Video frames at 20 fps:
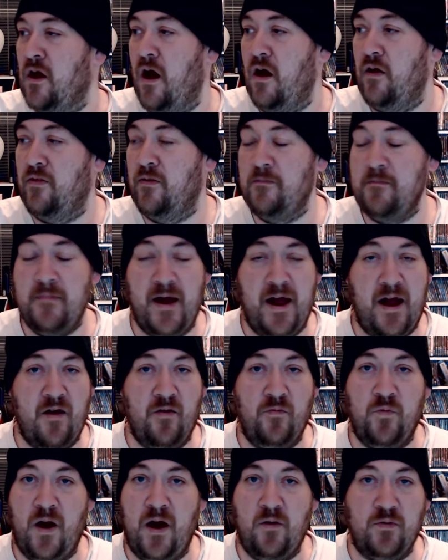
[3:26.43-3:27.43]
the amount of
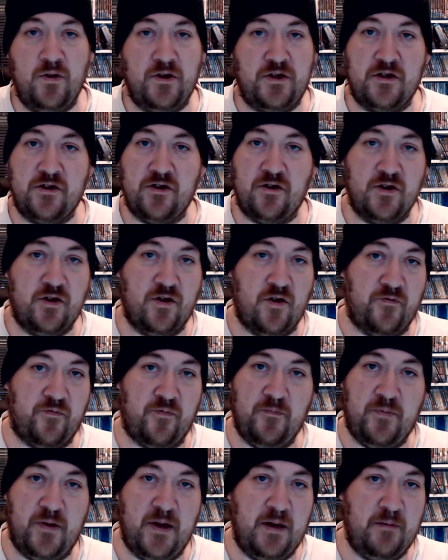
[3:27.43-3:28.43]
well wishes I got
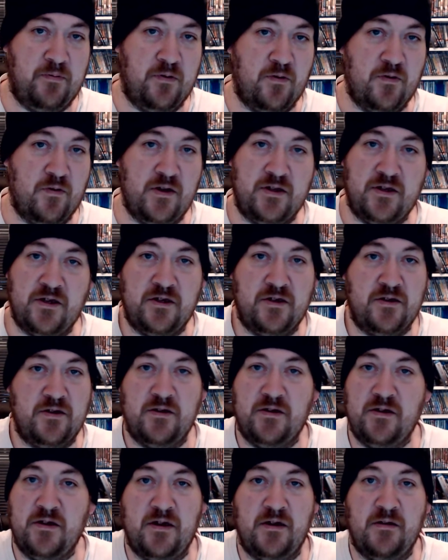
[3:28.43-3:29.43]
from people, it just
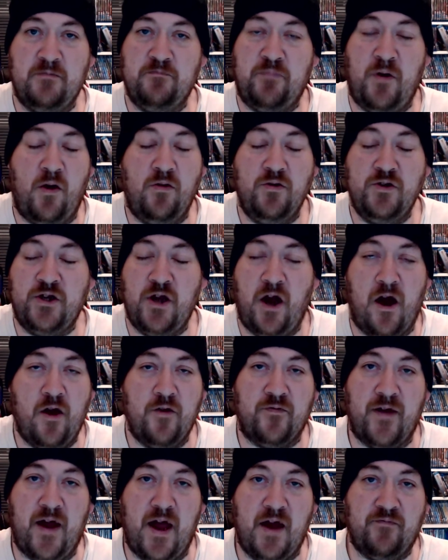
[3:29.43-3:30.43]
it bowls you
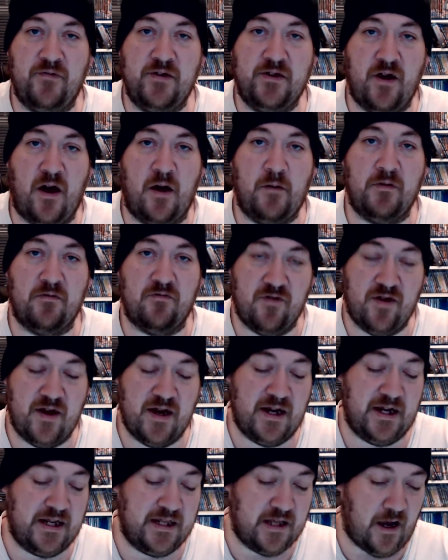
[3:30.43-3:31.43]
over every time. It
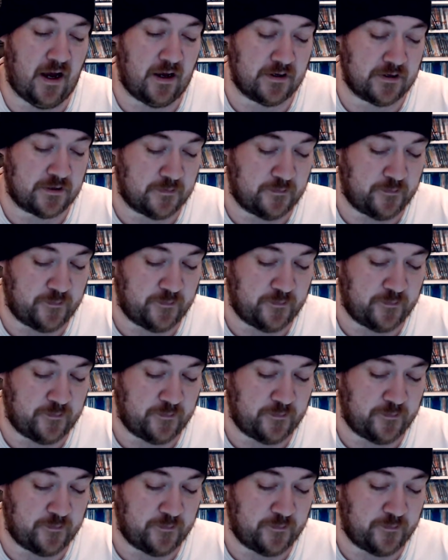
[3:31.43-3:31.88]
really does.